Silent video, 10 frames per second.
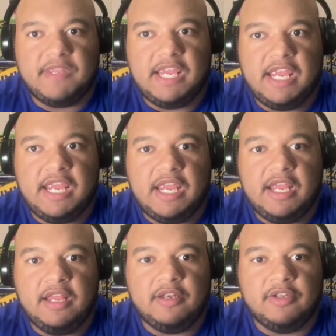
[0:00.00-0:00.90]

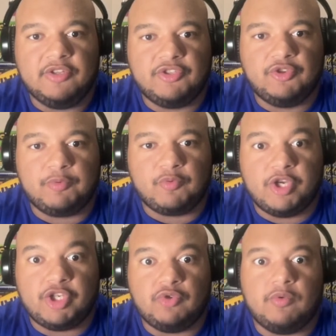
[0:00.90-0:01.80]
in the Super
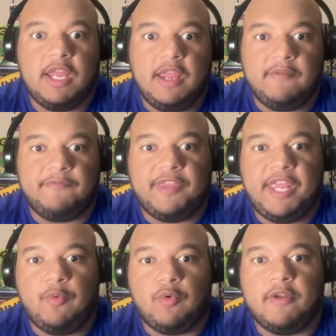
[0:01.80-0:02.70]
Regional if
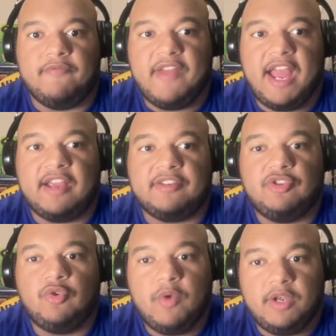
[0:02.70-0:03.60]
they were, in fact,
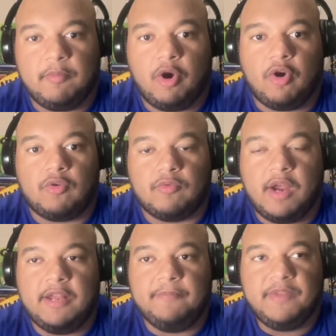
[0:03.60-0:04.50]
to win tomorrow,
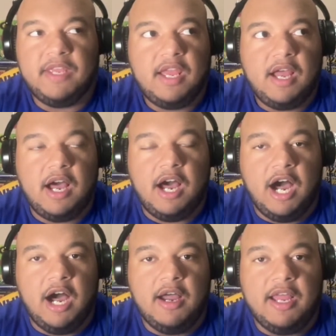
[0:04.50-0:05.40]
right?
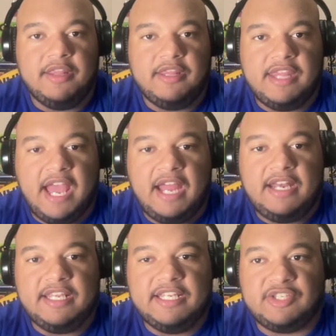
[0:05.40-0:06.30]
And
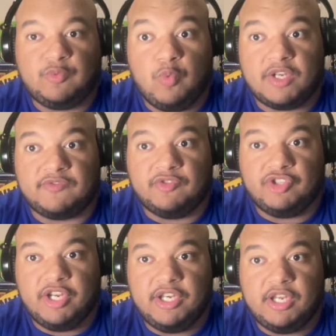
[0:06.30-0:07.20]
that is West
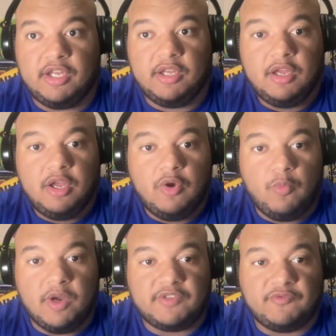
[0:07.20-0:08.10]
Virginia.
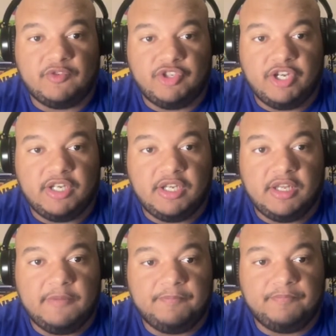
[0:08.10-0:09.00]
West
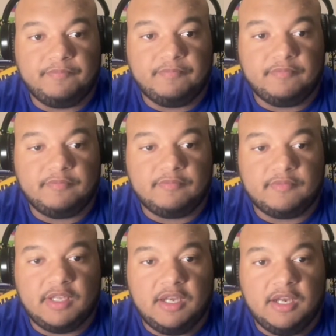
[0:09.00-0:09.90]
Virginia,
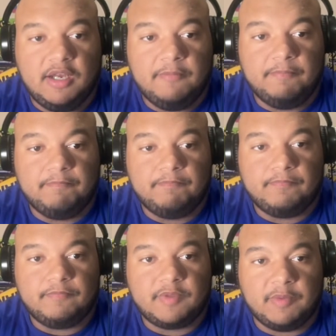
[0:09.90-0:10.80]
let
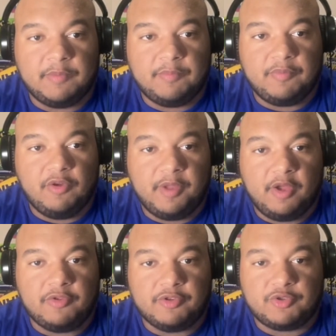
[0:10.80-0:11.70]
me pull up
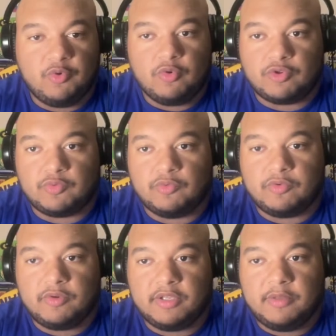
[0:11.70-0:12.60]
all the scores
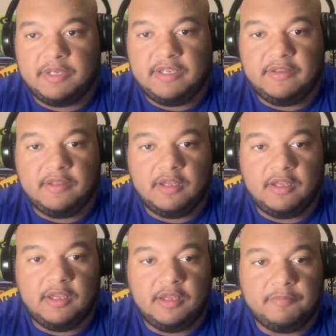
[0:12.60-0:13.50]
real quick. Let me
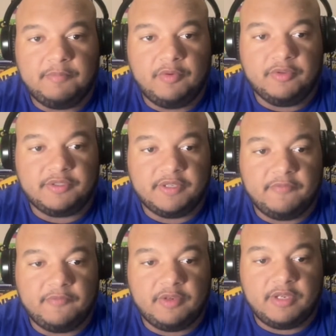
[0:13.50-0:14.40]
pull this
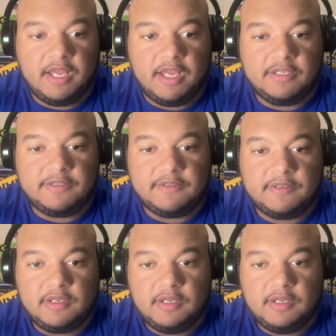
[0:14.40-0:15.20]
up for you guys.